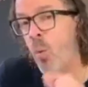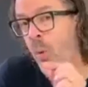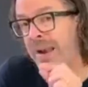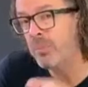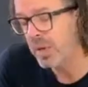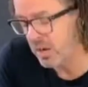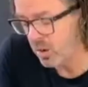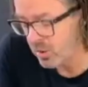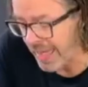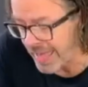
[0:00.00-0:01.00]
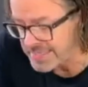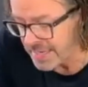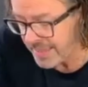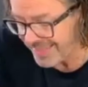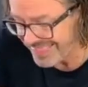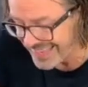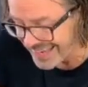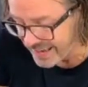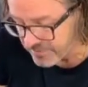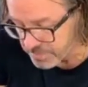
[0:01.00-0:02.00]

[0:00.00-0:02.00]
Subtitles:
One, we're going to look at the